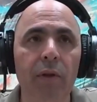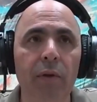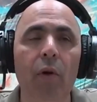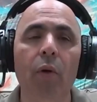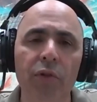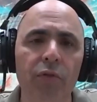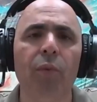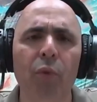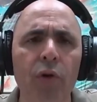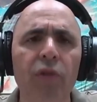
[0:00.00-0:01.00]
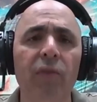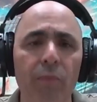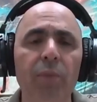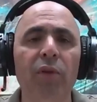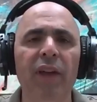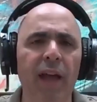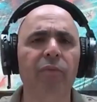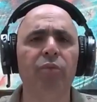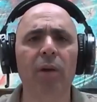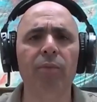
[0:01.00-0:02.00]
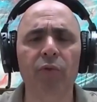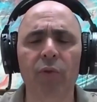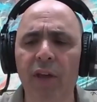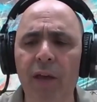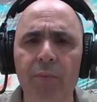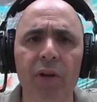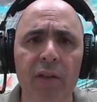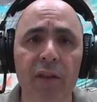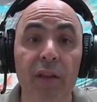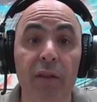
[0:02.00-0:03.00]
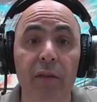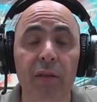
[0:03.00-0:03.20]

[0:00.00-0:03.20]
There are always reports and people that have problems with that, but I think